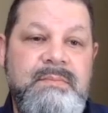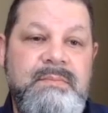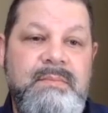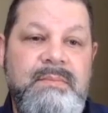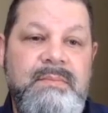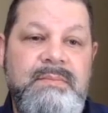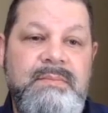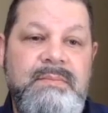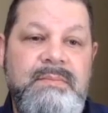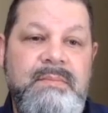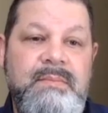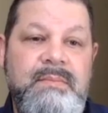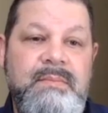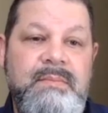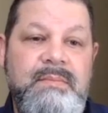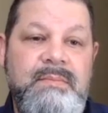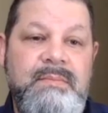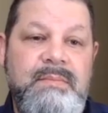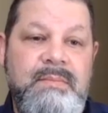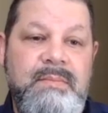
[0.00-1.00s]

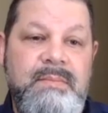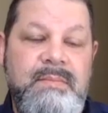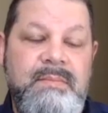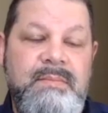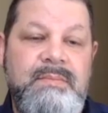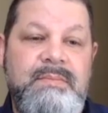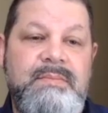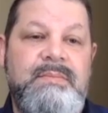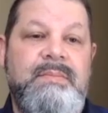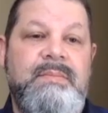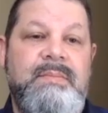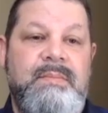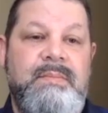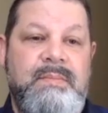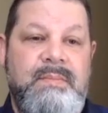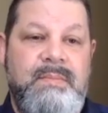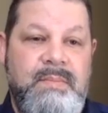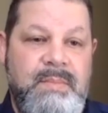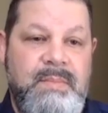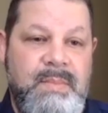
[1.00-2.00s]

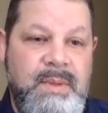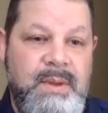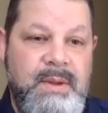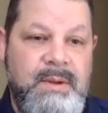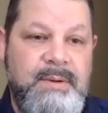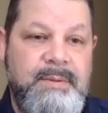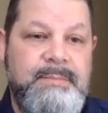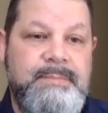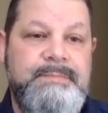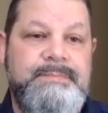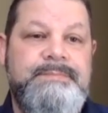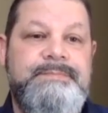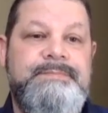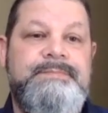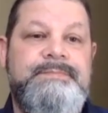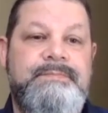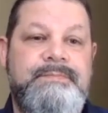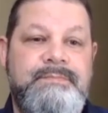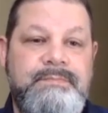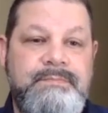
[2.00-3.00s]

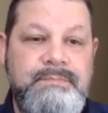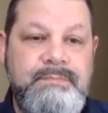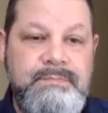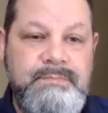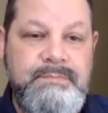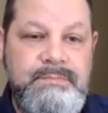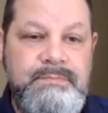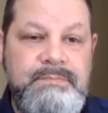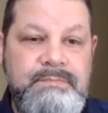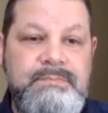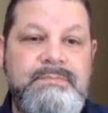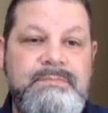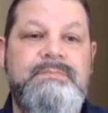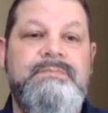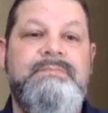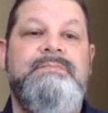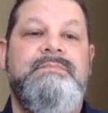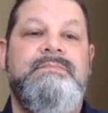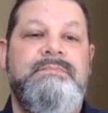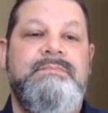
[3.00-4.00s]

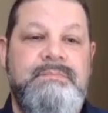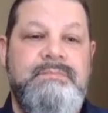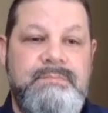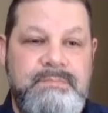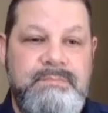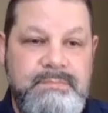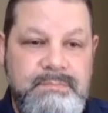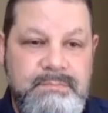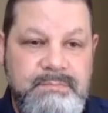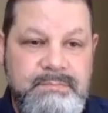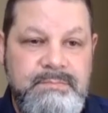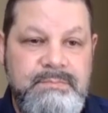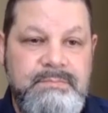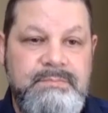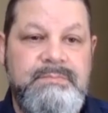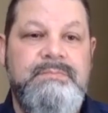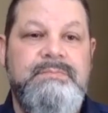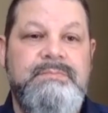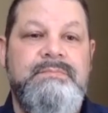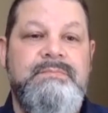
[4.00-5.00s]

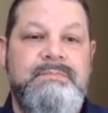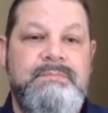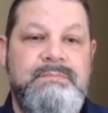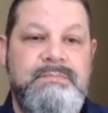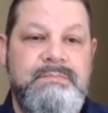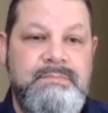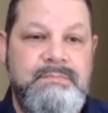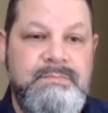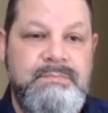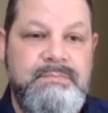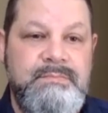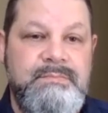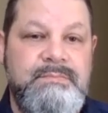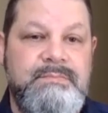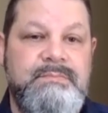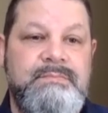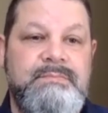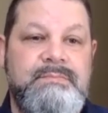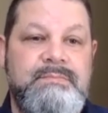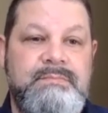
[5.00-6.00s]

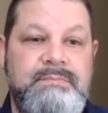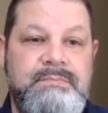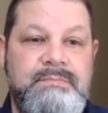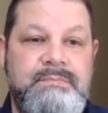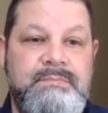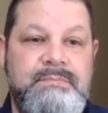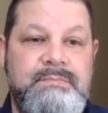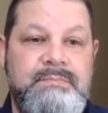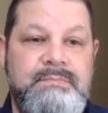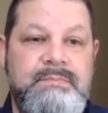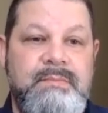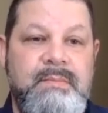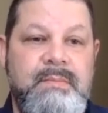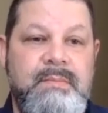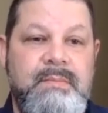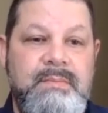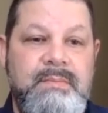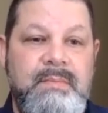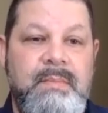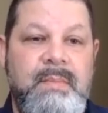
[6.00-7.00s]

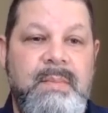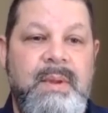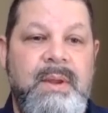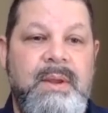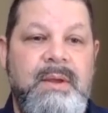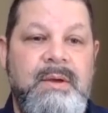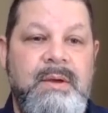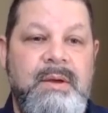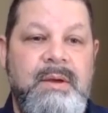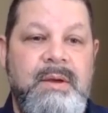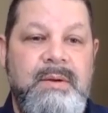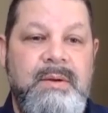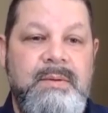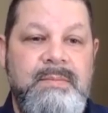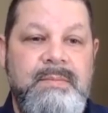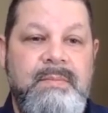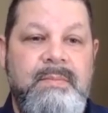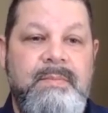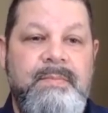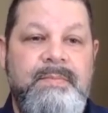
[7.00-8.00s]
(silent)